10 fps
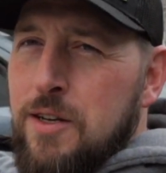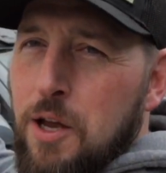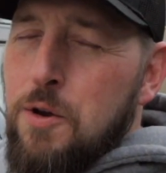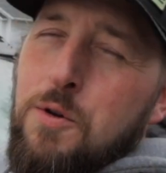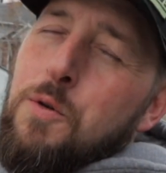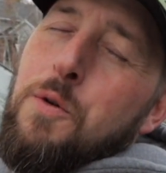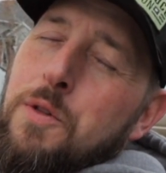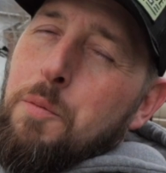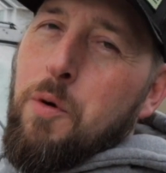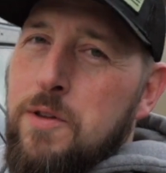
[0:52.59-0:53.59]
to
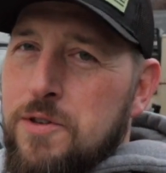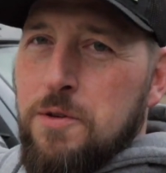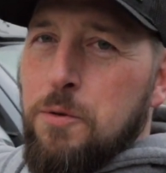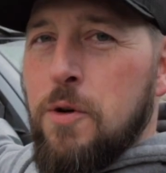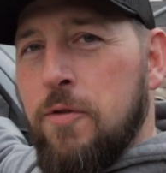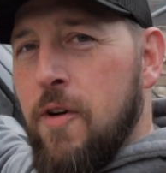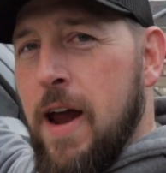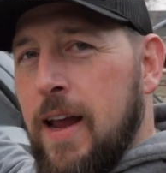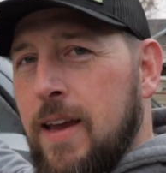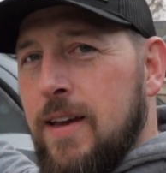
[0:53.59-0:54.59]
the Prinsu roof
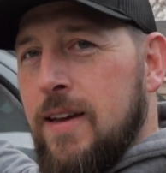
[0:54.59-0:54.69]
rack.